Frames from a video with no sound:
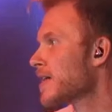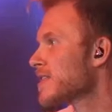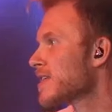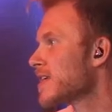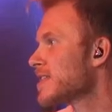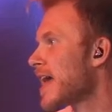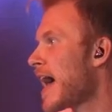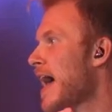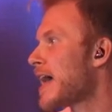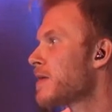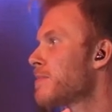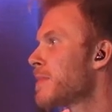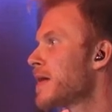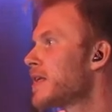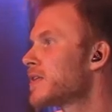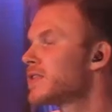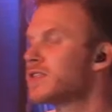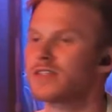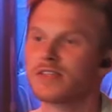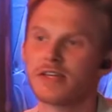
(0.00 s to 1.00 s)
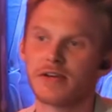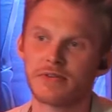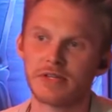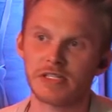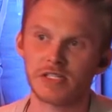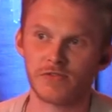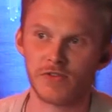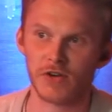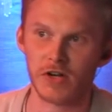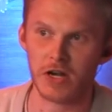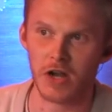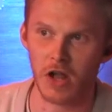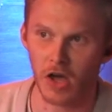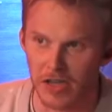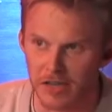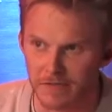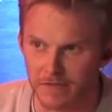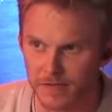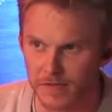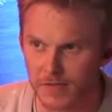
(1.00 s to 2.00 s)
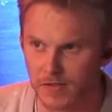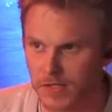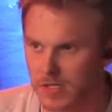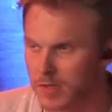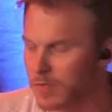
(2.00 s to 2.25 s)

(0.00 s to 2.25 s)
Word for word: says animated series for life. So he's a